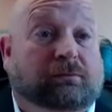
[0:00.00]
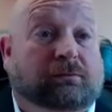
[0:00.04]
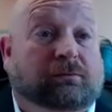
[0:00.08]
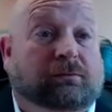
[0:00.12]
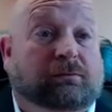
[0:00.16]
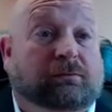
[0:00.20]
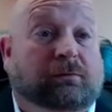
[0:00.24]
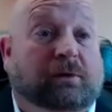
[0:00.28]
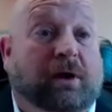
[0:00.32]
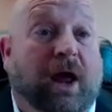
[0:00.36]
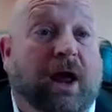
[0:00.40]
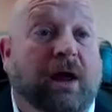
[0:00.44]

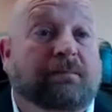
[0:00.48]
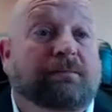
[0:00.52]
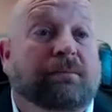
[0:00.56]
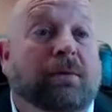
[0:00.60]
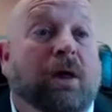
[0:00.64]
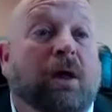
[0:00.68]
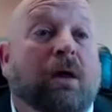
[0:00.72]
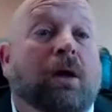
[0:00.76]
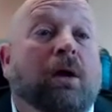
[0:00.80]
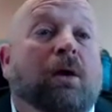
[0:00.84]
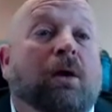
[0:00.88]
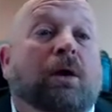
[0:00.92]
Okay?
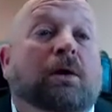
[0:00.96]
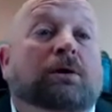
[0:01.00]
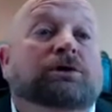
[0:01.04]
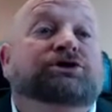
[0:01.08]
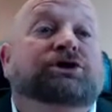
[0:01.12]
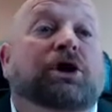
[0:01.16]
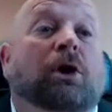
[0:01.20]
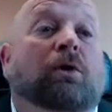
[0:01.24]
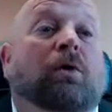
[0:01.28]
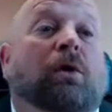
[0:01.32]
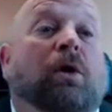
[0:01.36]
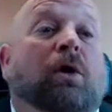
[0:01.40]

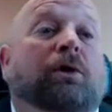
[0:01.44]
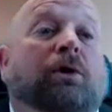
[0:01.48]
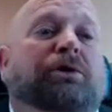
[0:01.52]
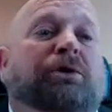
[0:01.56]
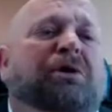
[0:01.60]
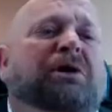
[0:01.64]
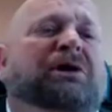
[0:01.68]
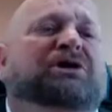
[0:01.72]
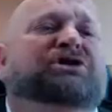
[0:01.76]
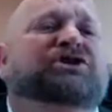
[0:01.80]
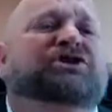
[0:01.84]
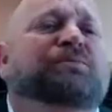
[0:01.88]
So
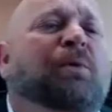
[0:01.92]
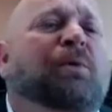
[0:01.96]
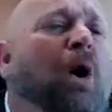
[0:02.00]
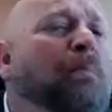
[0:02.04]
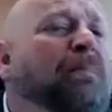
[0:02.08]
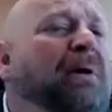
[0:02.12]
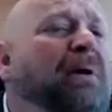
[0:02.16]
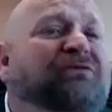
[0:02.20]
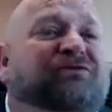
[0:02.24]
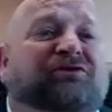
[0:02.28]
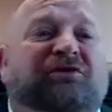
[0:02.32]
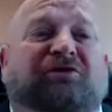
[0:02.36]
you're a small
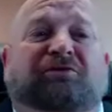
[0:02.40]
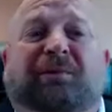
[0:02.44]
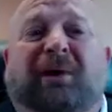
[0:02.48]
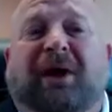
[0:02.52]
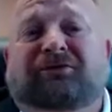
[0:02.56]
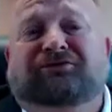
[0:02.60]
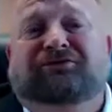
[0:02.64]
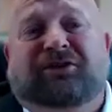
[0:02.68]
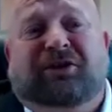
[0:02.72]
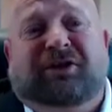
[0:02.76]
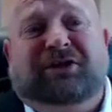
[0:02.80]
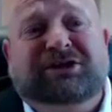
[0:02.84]
business
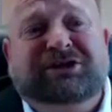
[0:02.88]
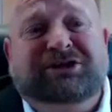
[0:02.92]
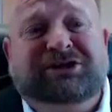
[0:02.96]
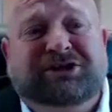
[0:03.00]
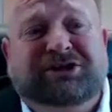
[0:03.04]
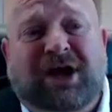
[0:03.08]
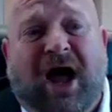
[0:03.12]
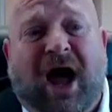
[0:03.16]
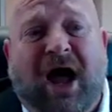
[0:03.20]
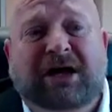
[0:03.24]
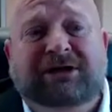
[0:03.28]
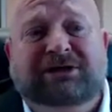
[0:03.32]
because of the
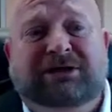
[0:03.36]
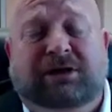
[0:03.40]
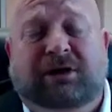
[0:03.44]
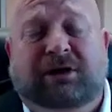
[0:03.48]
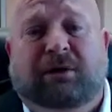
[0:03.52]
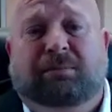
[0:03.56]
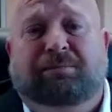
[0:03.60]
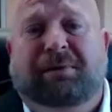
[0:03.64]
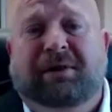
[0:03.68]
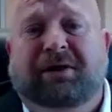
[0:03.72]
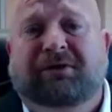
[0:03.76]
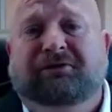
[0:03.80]
size of
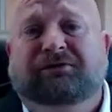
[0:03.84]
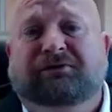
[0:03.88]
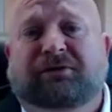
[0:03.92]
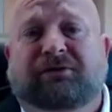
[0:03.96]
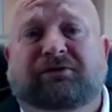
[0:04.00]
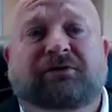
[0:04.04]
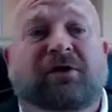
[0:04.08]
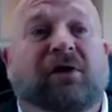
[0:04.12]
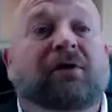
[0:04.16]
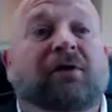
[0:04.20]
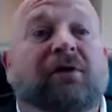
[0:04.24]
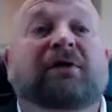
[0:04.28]
your
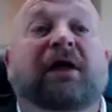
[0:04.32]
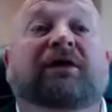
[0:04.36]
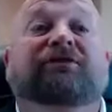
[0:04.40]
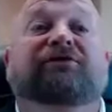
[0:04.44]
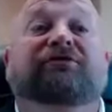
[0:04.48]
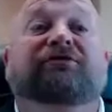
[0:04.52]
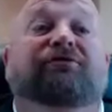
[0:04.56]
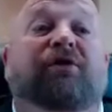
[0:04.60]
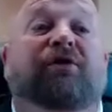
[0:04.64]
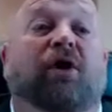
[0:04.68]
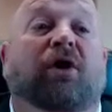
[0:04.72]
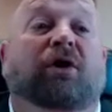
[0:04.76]
business, not the
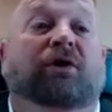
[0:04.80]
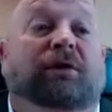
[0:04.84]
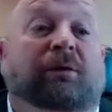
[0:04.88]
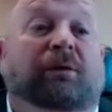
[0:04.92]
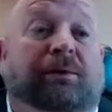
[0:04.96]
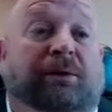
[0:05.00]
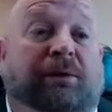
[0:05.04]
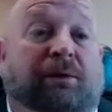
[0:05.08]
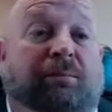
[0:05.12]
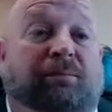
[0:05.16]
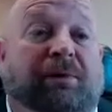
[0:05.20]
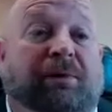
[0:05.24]
volume
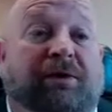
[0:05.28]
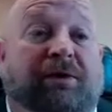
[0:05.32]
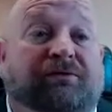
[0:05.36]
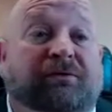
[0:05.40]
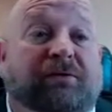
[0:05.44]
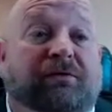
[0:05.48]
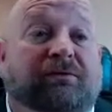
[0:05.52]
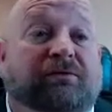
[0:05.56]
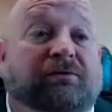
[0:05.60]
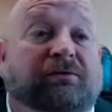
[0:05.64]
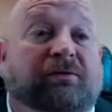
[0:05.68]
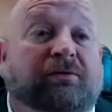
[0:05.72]
of your business.
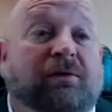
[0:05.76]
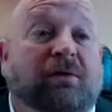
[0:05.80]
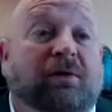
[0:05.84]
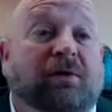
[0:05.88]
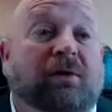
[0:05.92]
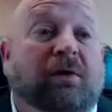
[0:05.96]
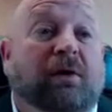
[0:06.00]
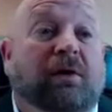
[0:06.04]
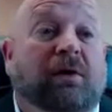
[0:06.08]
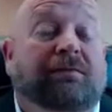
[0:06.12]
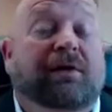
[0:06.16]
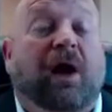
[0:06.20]

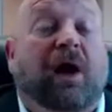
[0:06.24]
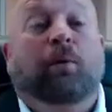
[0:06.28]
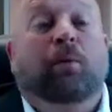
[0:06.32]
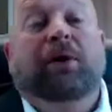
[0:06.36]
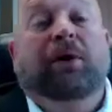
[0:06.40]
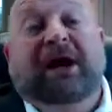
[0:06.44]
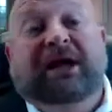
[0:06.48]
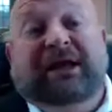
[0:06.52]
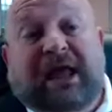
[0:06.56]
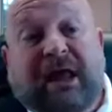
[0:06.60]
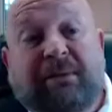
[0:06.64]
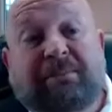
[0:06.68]
Now, we're
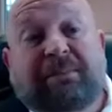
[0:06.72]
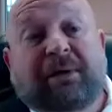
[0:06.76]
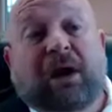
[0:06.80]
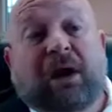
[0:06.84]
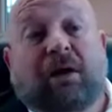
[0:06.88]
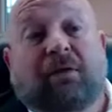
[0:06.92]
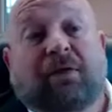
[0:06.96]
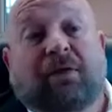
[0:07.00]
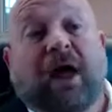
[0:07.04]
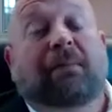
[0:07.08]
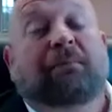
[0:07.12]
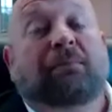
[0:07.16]
not keeping
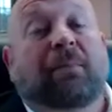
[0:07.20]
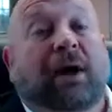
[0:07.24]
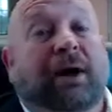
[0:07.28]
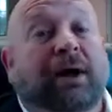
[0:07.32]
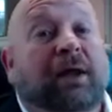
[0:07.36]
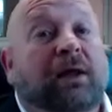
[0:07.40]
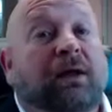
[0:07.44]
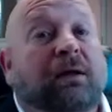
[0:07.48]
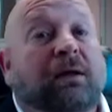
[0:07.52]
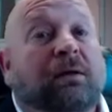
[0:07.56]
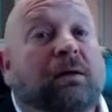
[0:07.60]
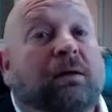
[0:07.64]
all that
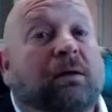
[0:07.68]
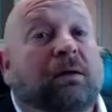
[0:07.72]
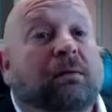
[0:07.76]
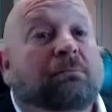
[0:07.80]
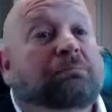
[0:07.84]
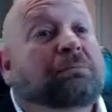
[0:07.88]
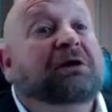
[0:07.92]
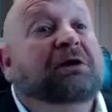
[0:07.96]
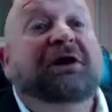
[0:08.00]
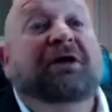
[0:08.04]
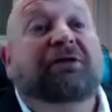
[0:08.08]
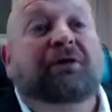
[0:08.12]
money,
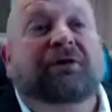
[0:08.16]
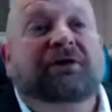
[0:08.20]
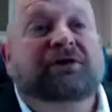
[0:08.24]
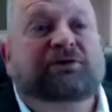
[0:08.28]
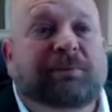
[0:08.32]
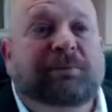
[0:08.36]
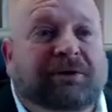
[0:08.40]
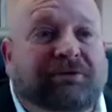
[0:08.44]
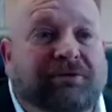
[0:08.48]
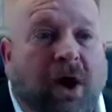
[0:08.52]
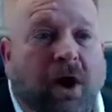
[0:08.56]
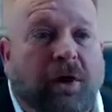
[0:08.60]
but neither is
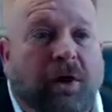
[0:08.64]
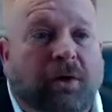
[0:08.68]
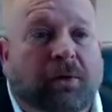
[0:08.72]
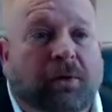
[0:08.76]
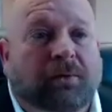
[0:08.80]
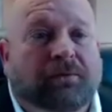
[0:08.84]
McDonald's.